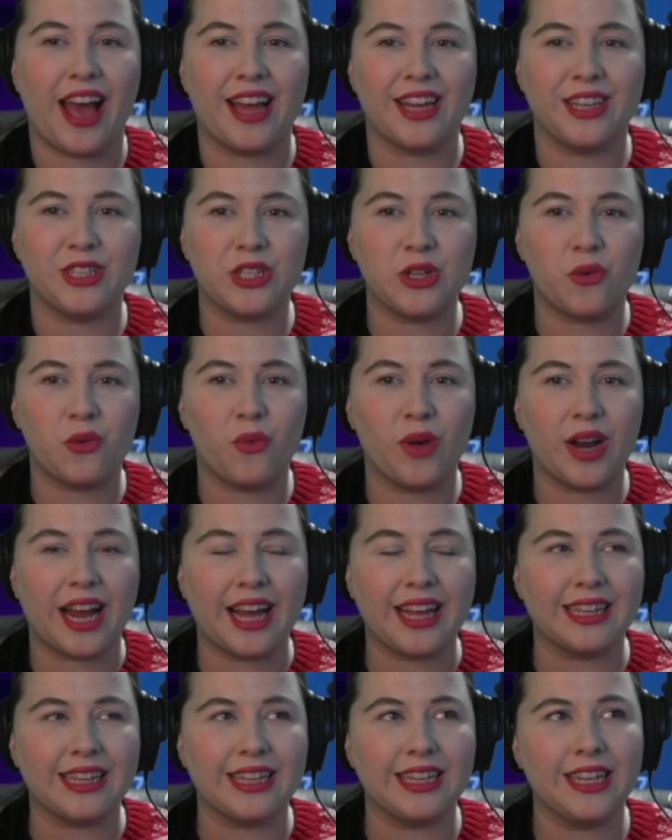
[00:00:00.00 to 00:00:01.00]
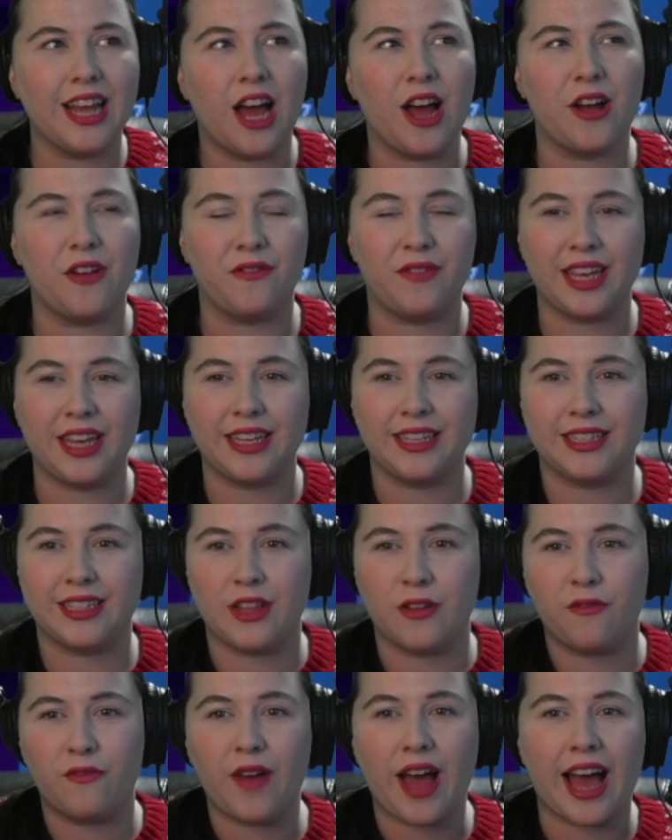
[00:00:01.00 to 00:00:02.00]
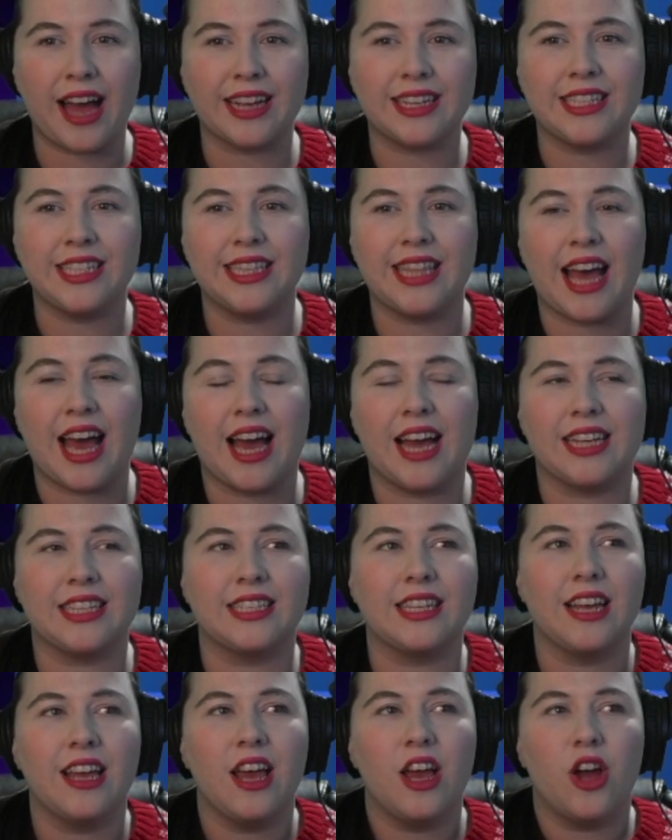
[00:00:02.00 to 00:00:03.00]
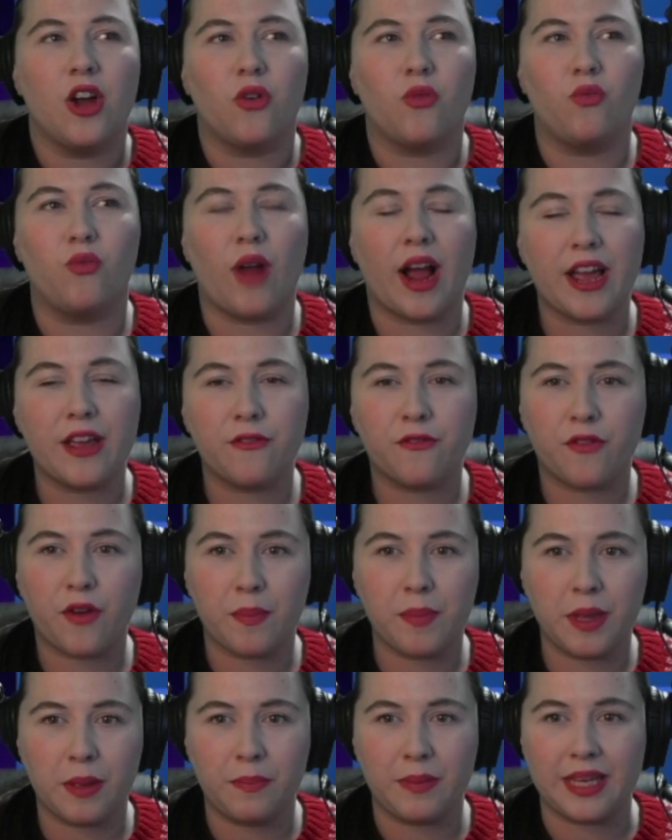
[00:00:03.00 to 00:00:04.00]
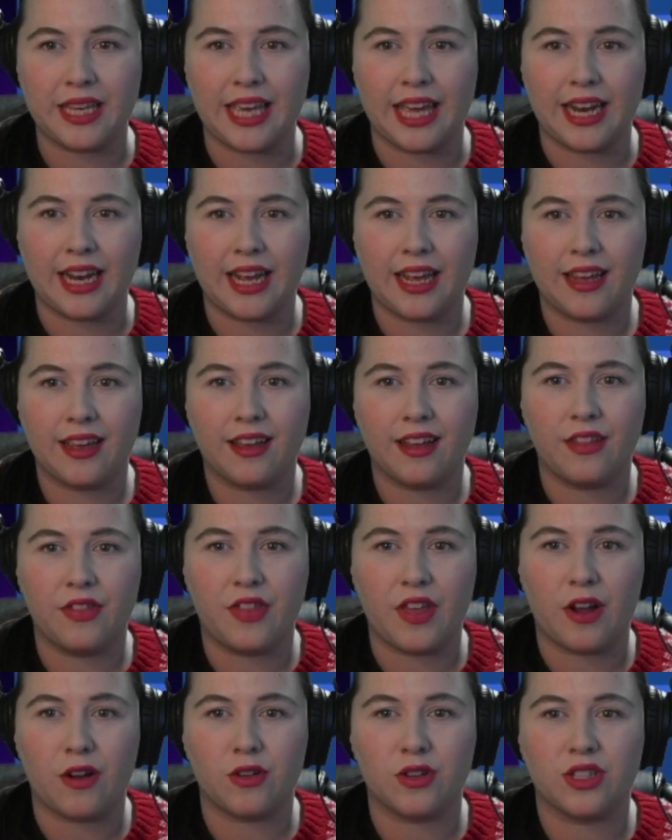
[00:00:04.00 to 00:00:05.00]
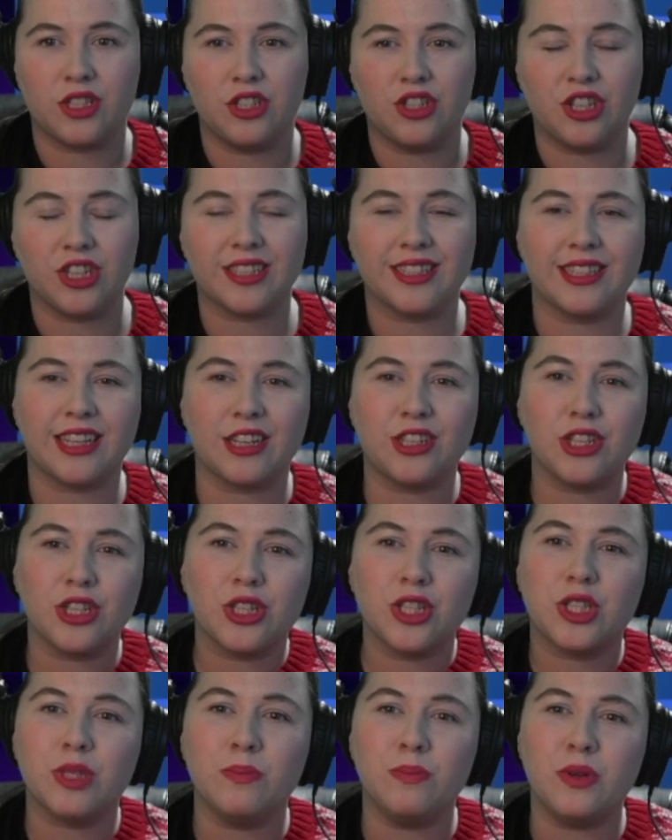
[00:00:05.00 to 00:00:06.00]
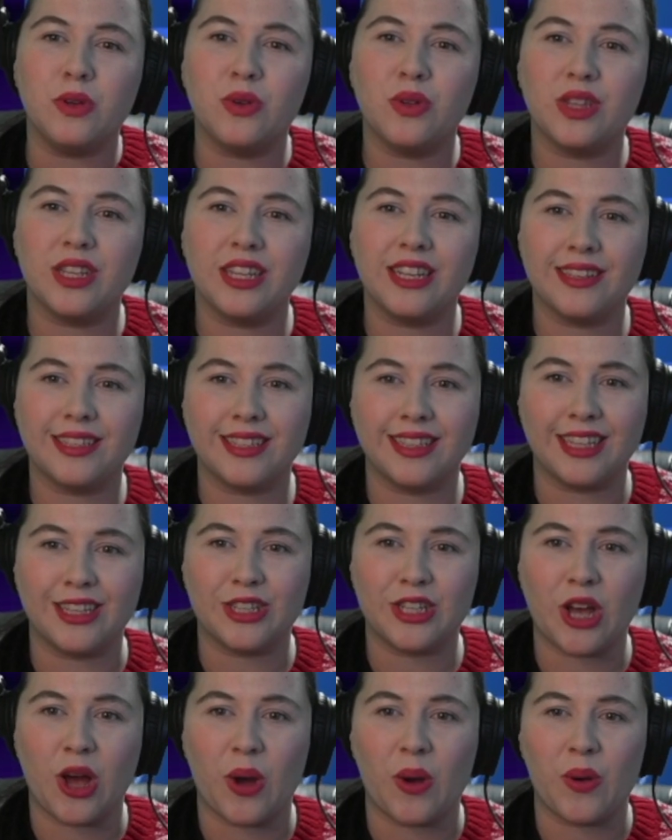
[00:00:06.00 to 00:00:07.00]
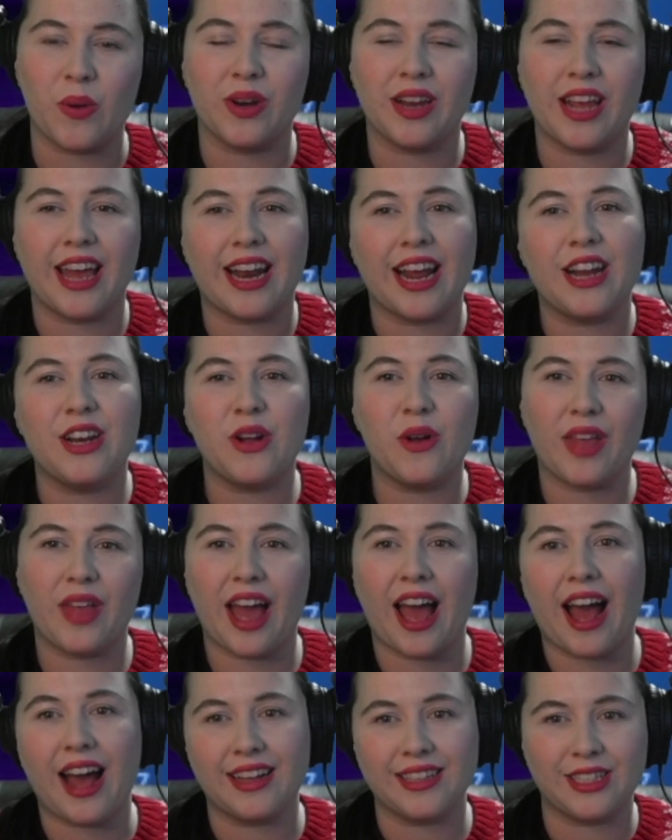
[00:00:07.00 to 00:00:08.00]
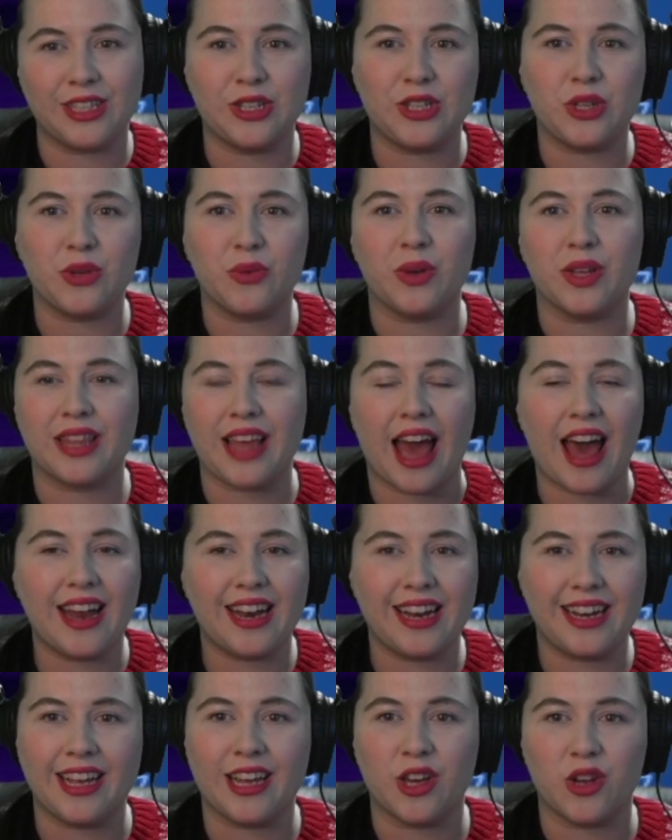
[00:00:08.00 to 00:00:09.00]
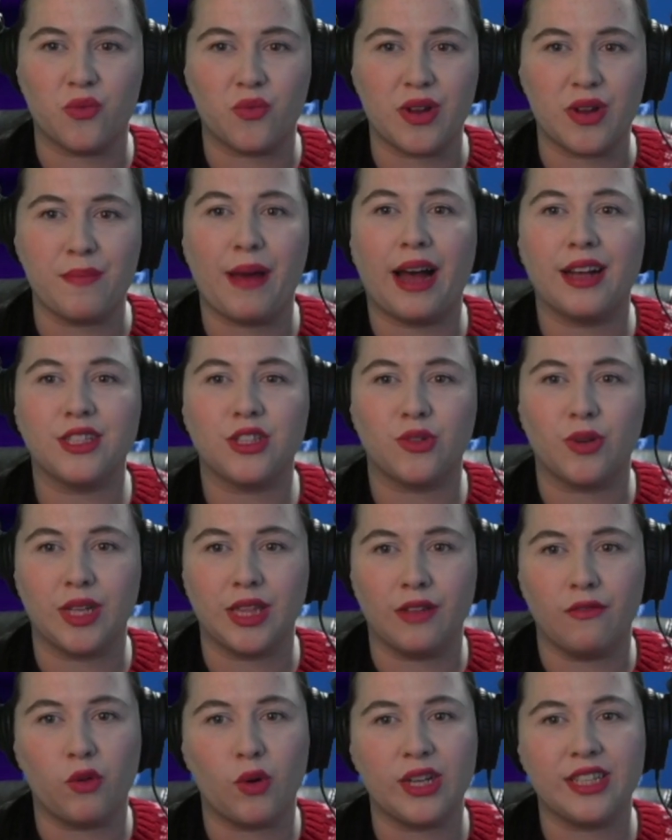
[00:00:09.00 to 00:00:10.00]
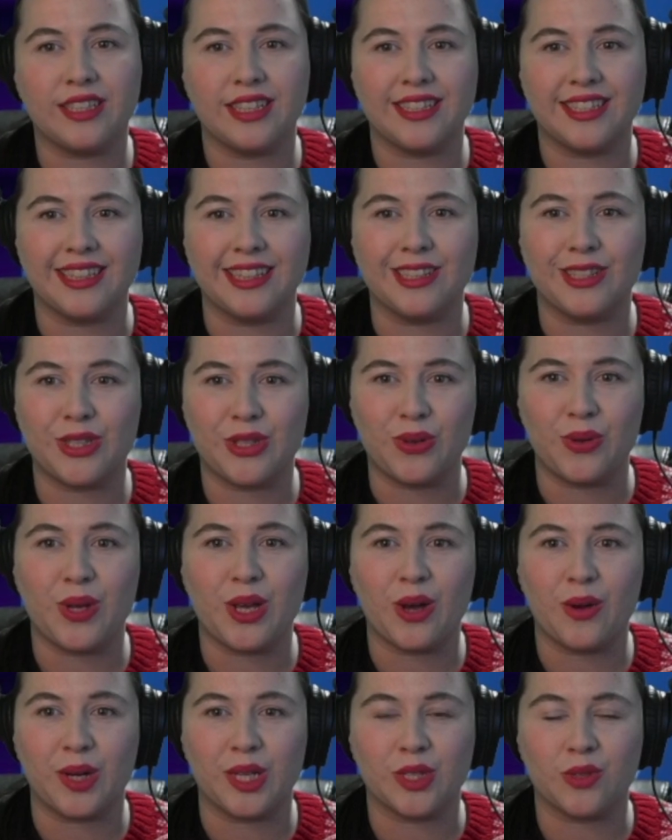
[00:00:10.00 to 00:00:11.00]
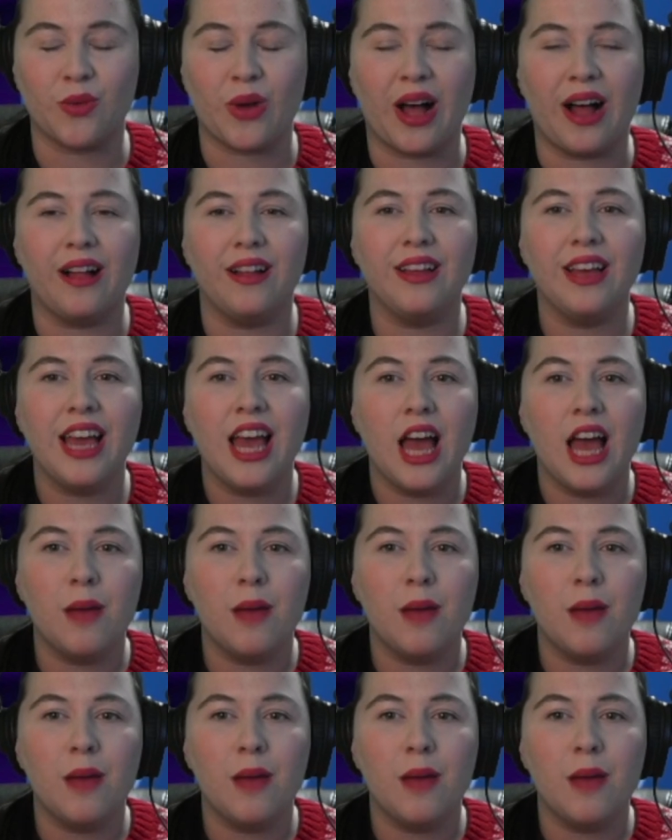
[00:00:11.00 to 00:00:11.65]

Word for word: And what I love is the fact that right from the beginning, there's just such a smoothness in the tone. And I know that has to do with editing and remastering the voices in the studio as well.